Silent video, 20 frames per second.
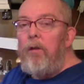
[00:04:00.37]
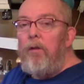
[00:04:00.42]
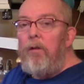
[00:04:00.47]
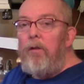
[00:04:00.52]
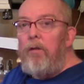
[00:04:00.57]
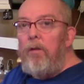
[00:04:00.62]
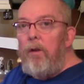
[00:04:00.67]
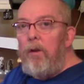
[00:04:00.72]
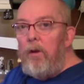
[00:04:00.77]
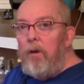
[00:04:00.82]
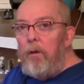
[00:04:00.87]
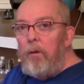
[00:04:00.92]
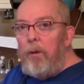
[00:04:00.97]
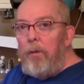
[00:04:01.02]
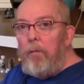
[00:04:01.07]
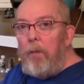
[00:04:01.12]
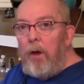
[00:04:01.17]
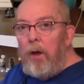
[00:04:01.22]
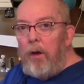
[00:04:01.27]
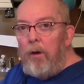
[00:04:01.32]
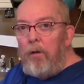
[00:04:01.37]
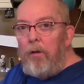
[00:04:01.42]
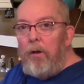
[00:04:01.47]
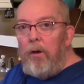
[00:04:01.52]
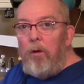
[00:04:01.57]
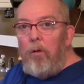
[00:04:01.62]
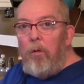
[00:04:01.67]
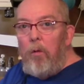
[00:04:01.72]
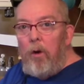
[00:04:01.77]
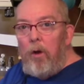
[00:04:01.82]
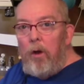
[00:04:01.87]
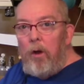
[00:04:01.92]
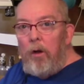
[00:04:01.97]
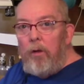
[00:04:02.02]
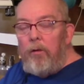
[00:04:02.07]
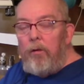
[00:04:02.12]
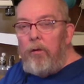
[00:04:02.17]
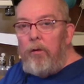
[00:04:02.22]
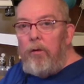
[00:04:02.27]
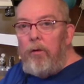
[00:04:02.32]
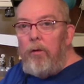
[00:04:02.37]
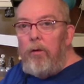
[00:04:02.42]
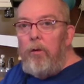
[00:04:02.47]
considerably better than it was